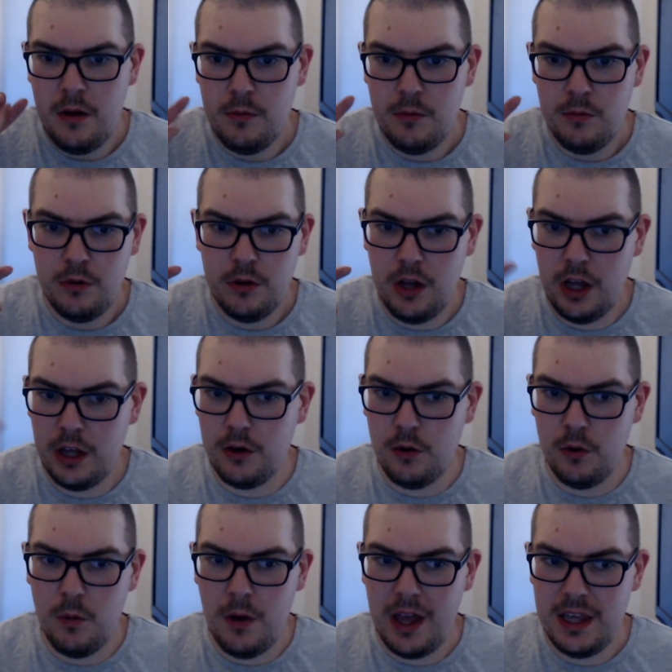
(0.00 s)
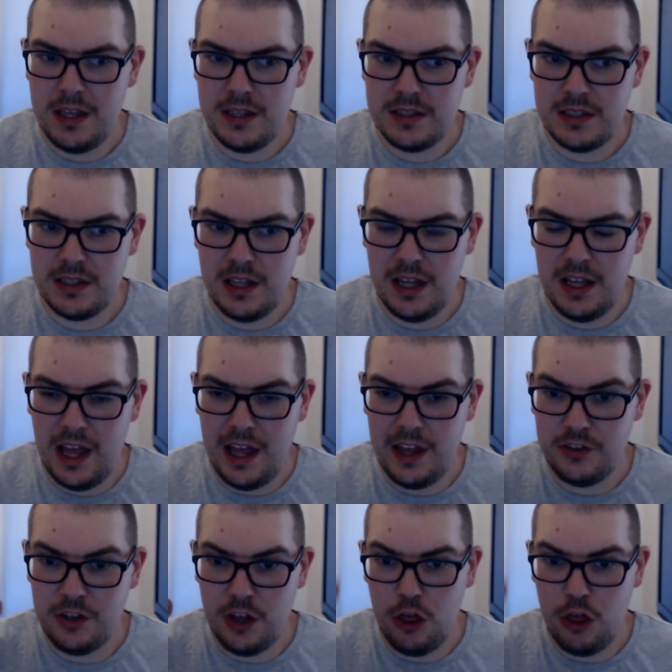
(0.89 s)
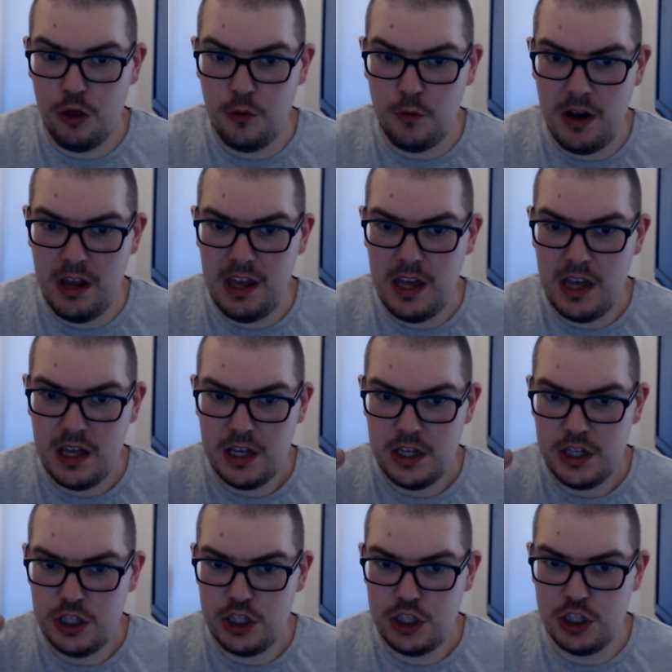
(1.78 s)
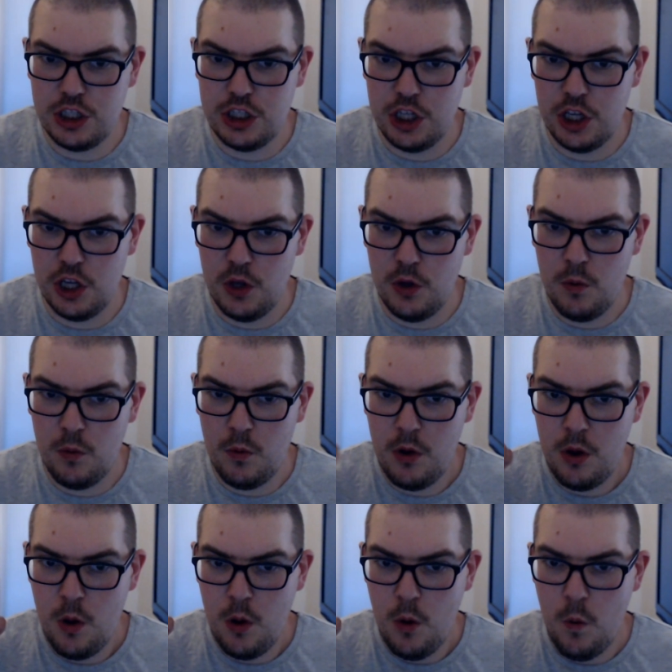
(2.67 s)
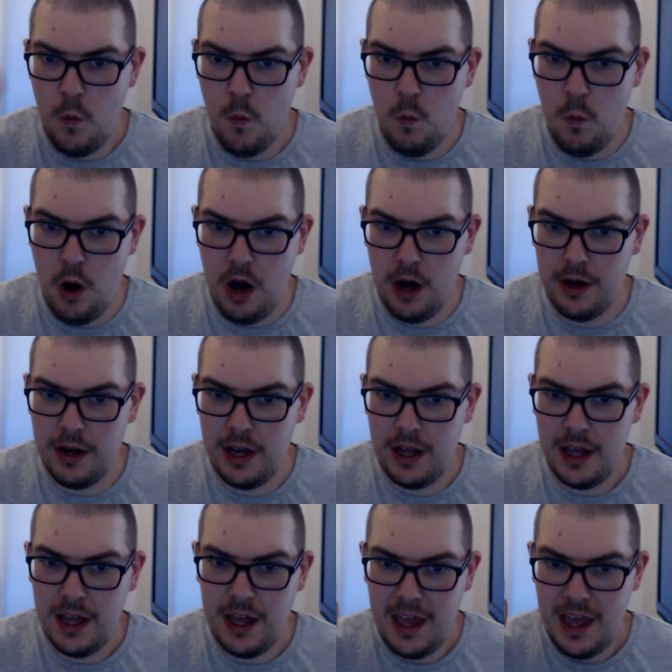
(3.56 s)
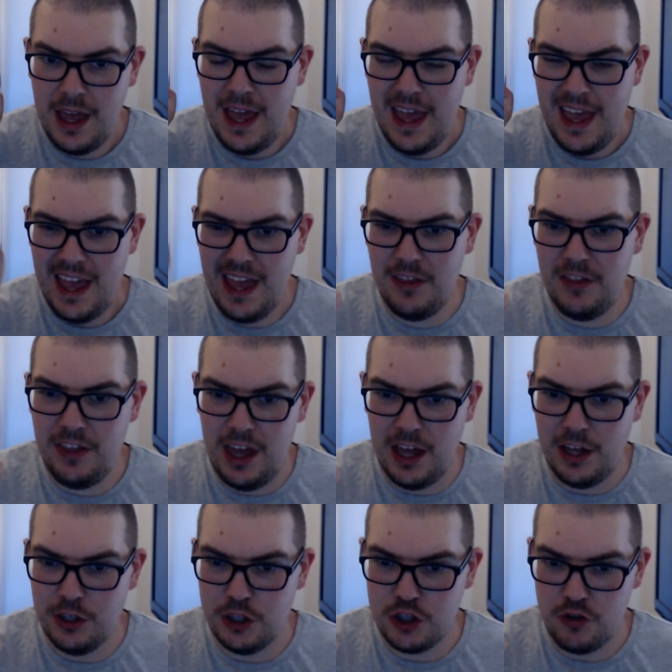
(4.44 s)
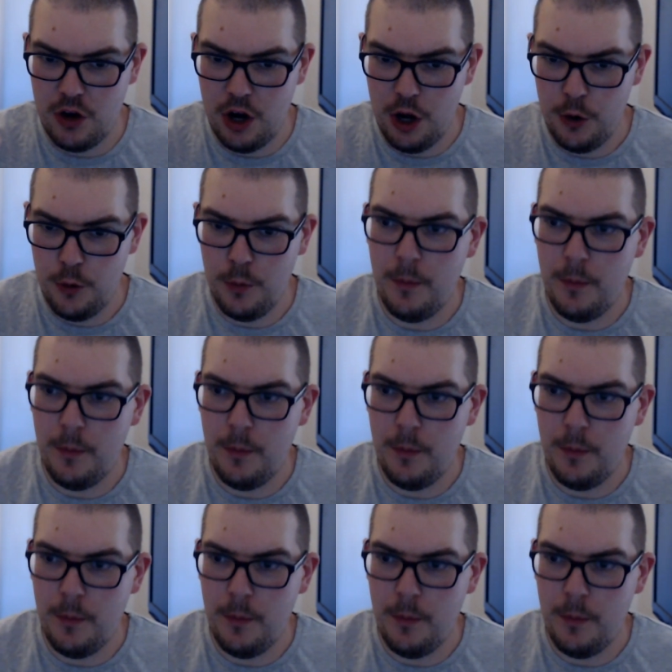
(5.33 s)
like always, let's three, two, one. Hit the intro.